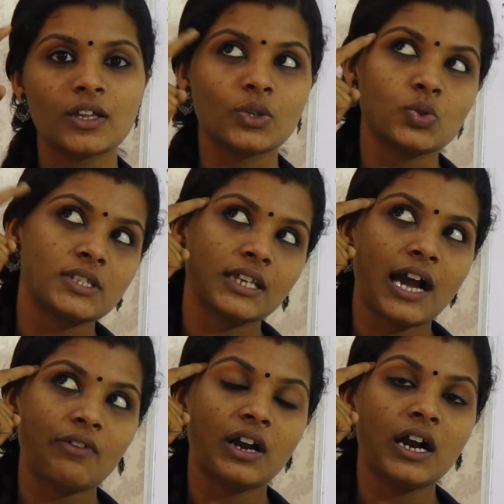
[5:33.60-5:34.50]
Using
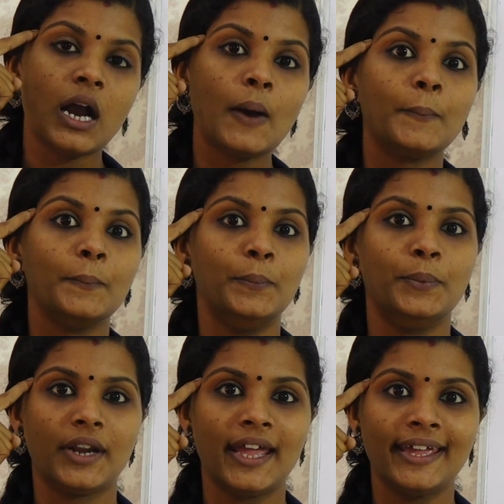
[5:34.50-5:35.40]
our
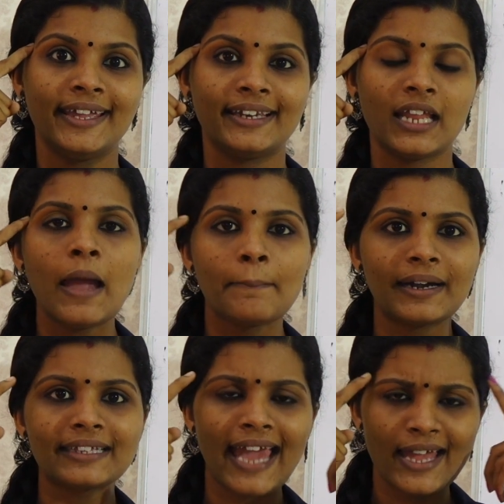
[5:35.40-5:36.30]
brain.
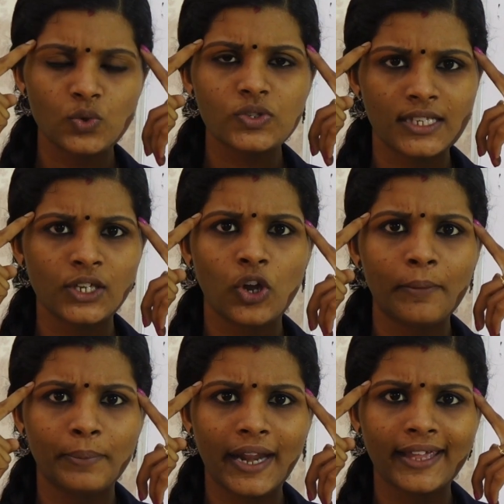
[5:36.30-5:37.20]
But can you see
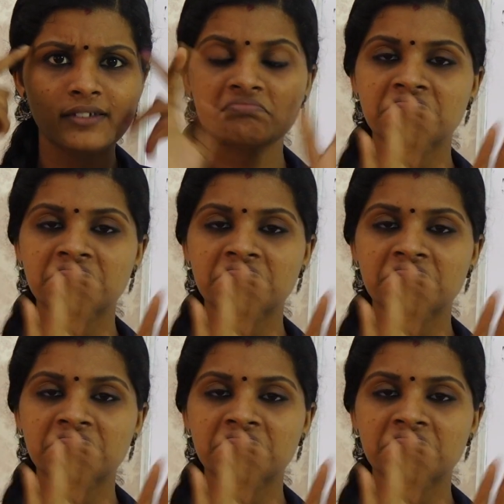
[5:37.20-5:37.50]
your brain?